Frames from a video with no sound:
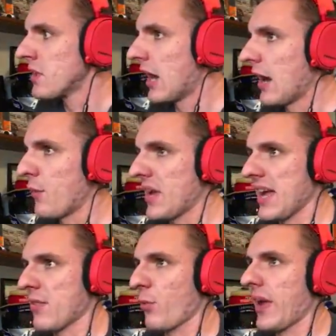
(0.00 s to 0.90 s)
All right, we
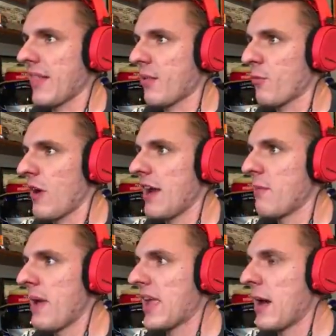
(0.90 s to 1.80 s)
got some
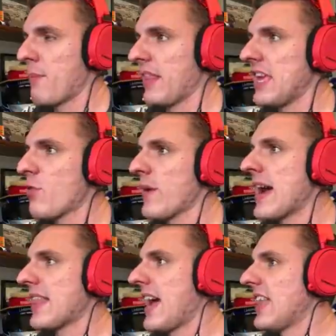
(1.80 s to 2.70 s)
ground to make up. At least we
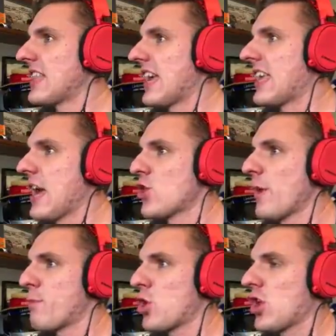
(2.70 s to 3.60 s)
got that
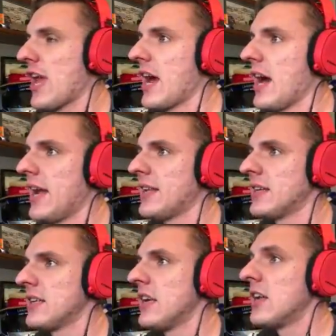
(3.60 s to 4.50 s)
ketchup shit on,
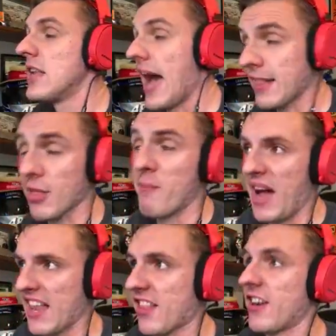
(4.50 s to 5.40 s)
not the
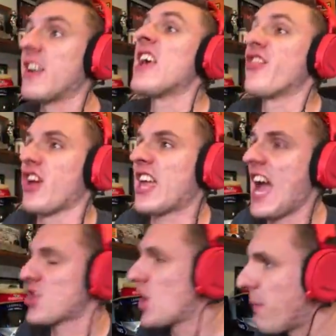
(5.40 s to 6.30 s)
mustard, the
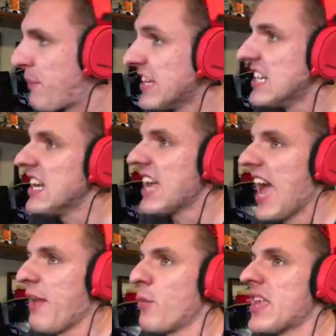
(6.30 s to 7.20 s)
ketchup,
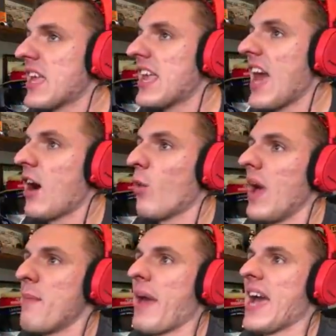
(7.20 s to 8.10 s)
and we could get our
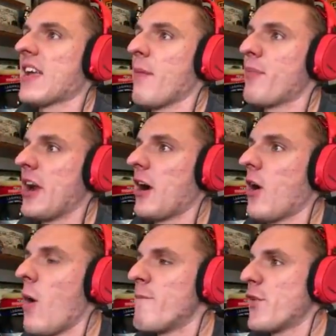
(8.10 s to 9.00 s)
way back up
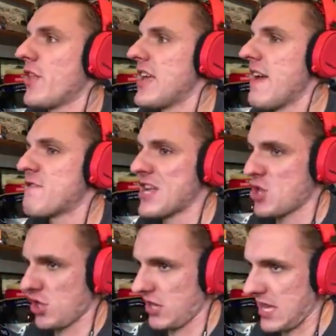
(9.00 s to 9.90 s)
there hopefully
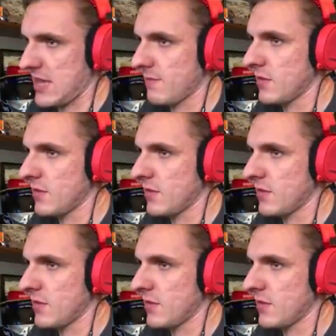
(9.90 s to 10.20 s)
eventually.